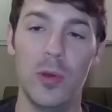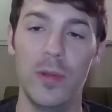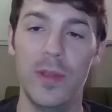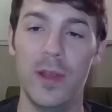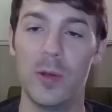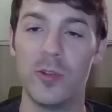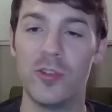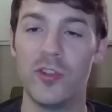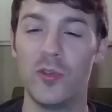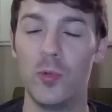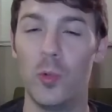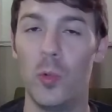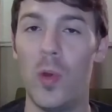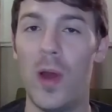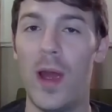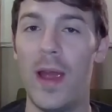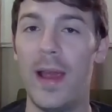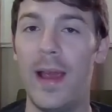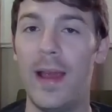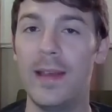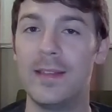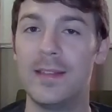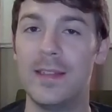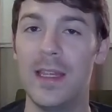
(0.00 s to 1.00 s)
there, which is
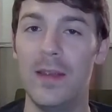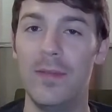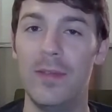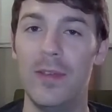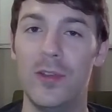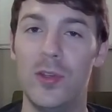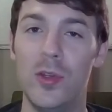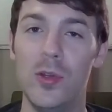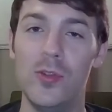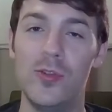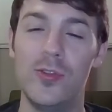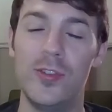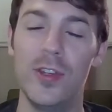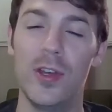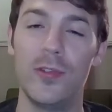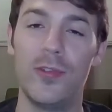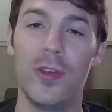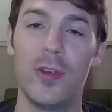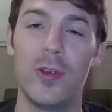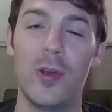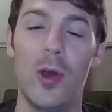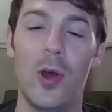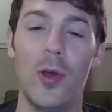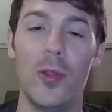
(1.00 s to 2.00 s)
why I saved the 2
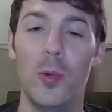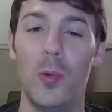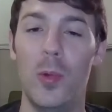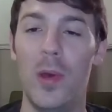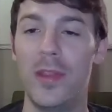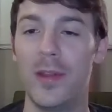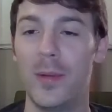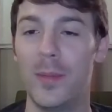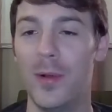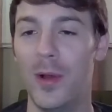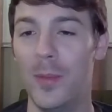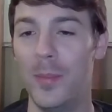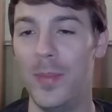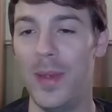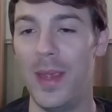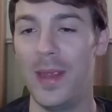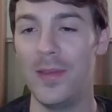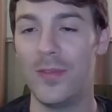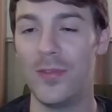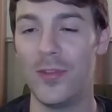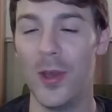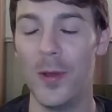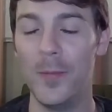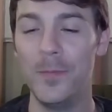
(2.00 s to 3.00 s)
shields and called the Weather Ball
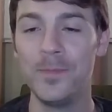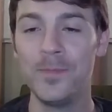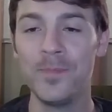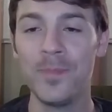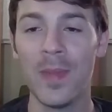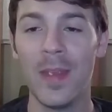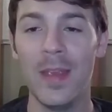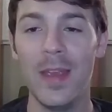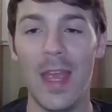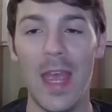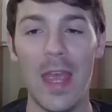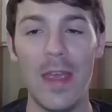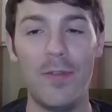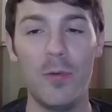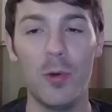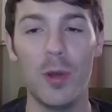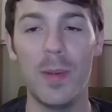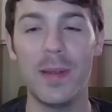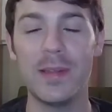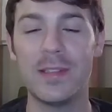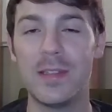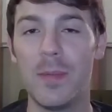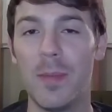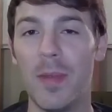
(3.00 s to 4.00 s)
bait. So if it would
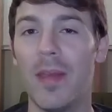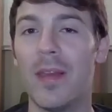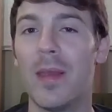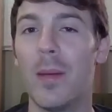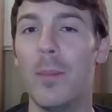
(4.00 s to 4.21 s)
have been something like a